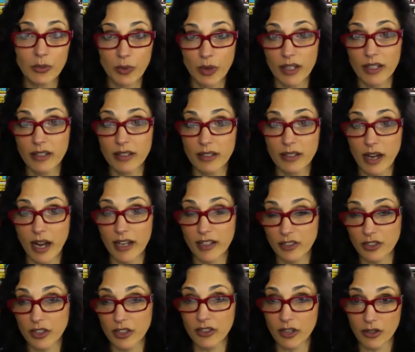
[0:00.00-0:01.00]
what I
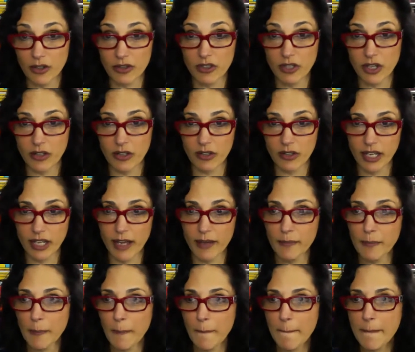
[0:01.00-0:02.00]
took notes on, okay?
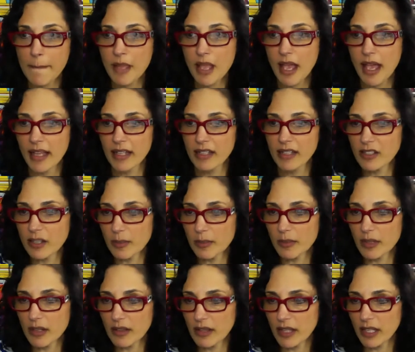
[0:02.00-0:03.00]
And some
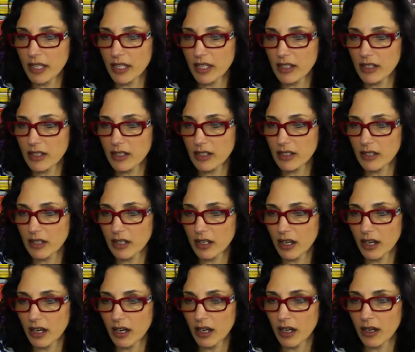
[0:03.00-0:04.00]
of the things
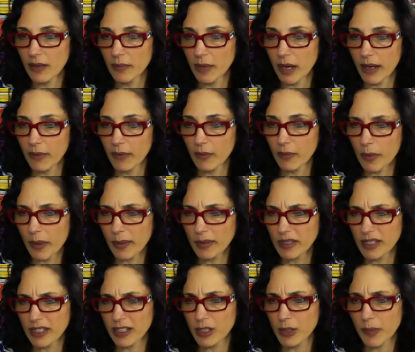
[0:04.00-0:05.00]
I won't be able
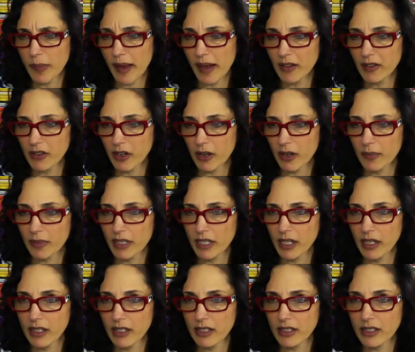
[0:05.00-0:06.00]
to expound on
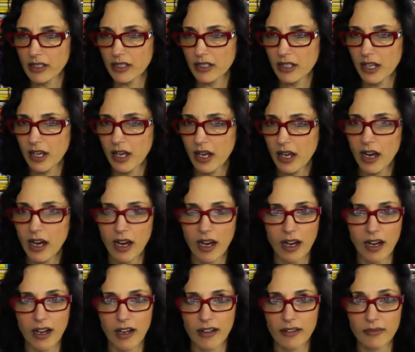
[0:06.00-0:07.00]
because
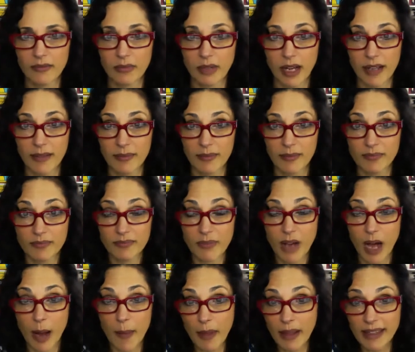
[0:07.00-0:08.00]

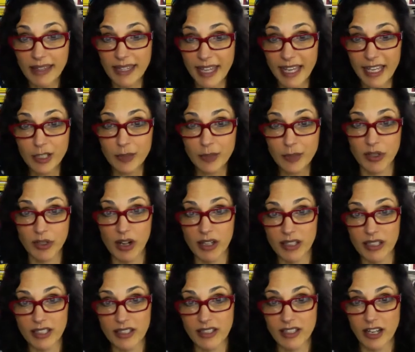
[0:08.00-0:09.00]
I'm not the expert
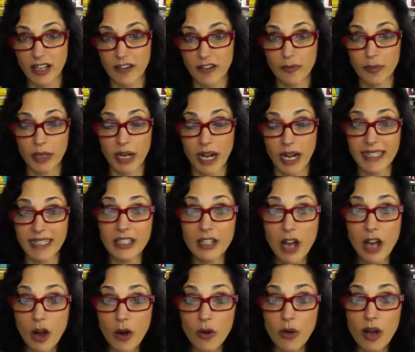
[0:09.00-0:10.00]
on this stuff. But I
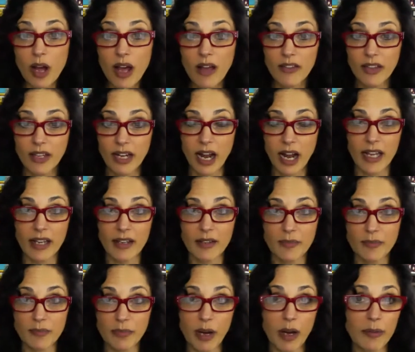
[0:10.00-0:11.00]
know that I
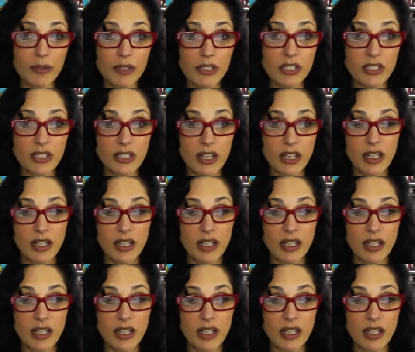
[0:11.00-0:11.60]
published,